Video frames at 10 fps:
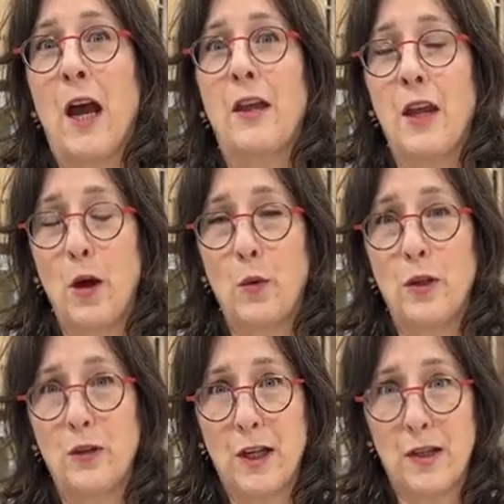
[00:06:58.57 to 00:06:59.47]
and that
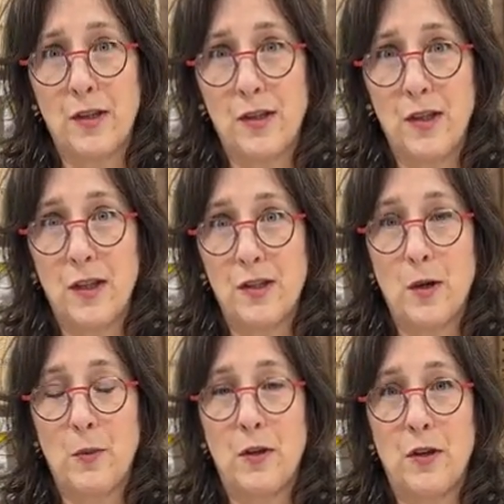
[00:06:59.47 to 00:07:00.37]
way you'll get to see
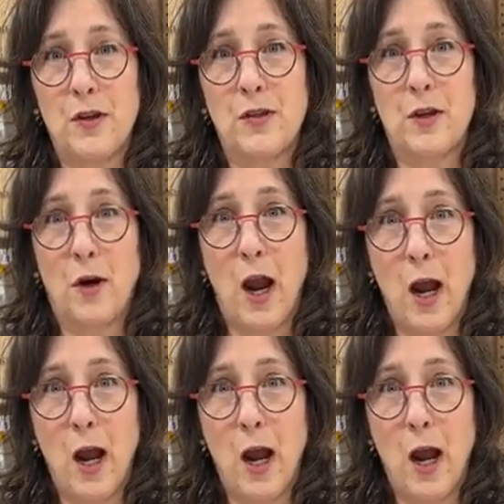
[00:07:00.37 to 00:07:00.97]
some of the things that are